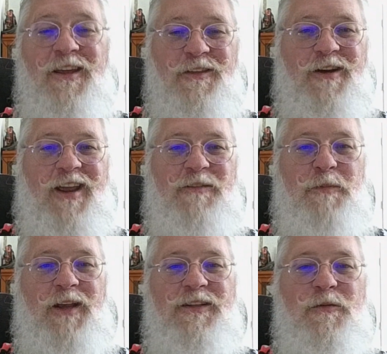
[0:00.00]
Another
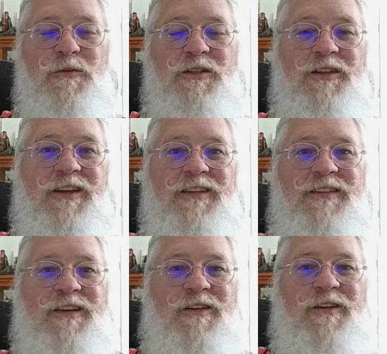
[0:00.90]
aspect I want you to
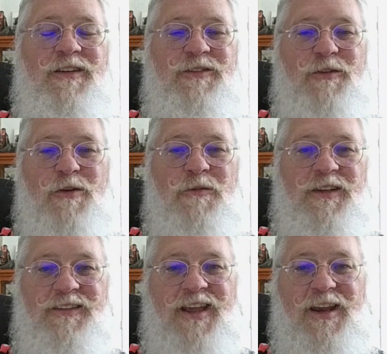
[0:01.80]
consider is your own
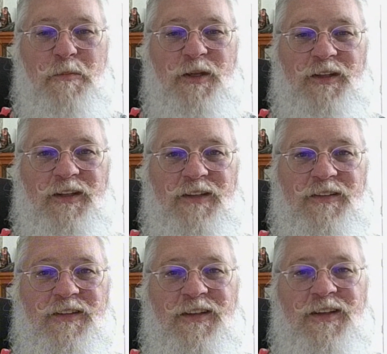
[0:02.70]
design
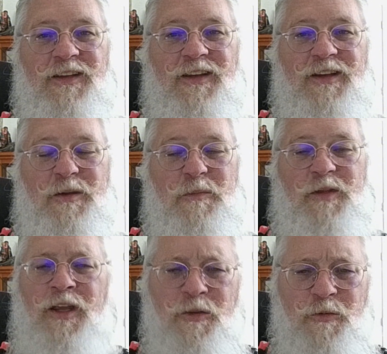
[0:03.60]
abilities.
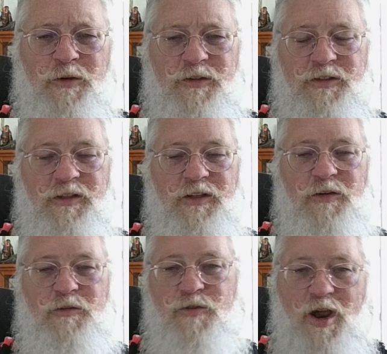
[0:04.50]
In other words, do
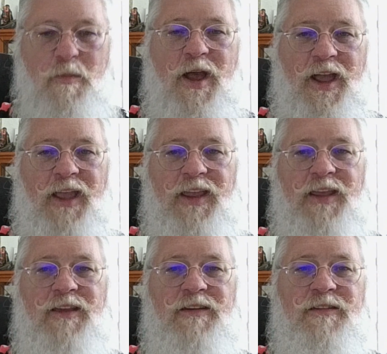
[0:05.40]
you draw by
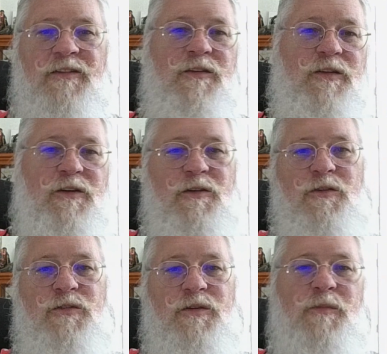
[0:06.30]
hand? Do
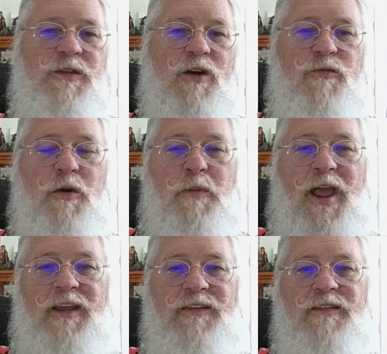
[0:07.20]
you use some software
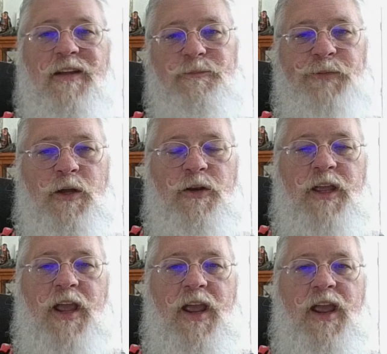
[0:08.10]
package like
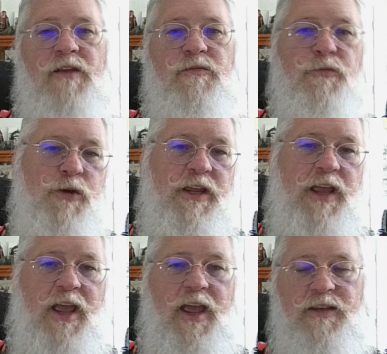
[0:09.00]
AutoCAD,
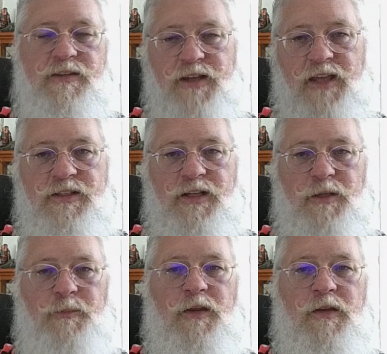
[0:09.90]
FreeCAD,
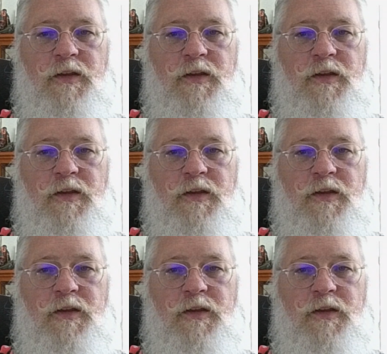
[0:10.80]
SketchUp,